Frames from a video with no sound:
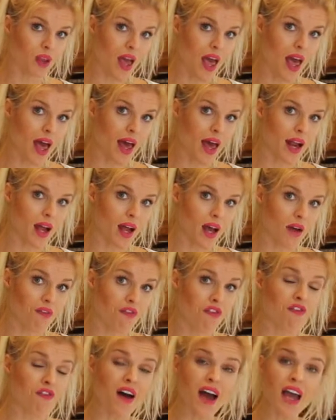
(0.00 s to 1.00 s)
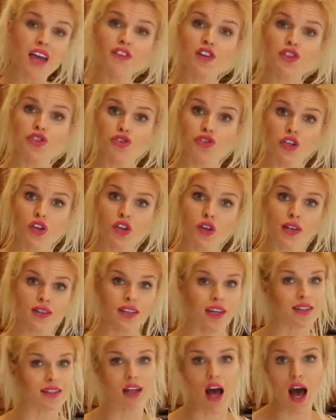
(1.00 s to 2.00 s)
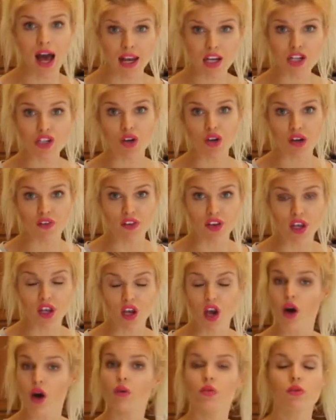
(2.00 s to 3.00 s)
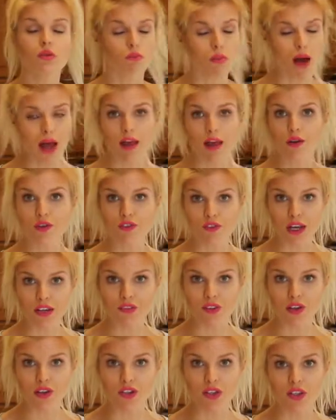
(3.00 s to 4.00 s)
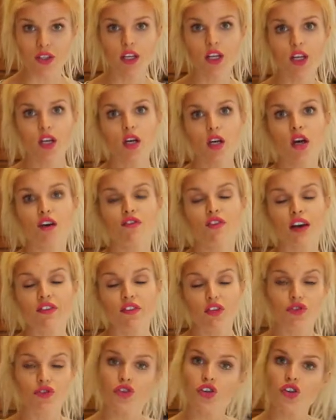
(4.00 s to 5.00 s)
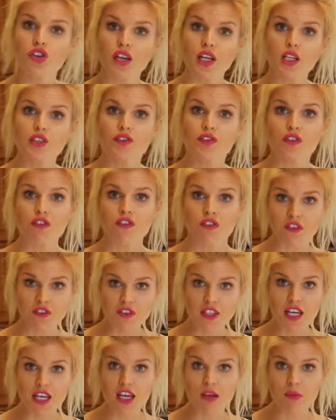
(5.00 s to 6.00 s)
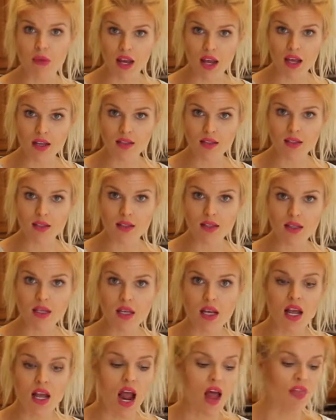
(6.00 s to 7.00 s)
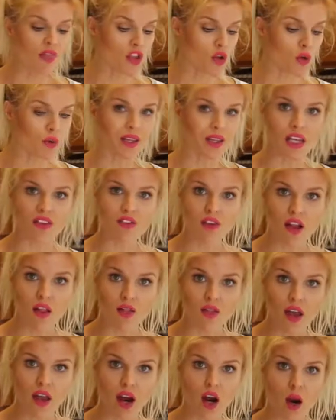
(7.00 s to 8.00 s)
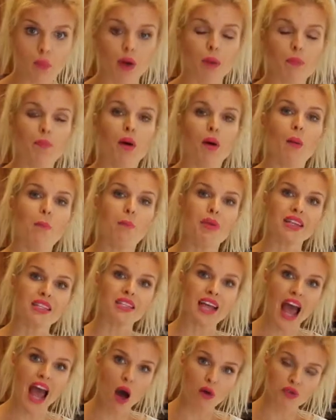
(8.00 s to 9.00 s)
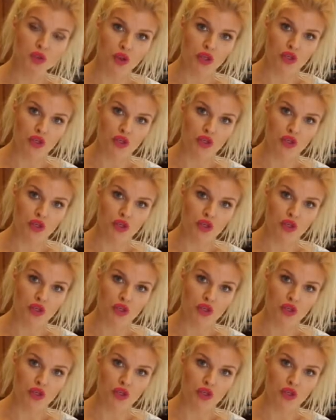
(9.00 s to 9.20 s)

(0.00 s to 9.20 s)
at 500 degrees, like as high as your oven can go. Mine goes 500 degrees for 15 minutes. And then you leave it in there, but bump it down to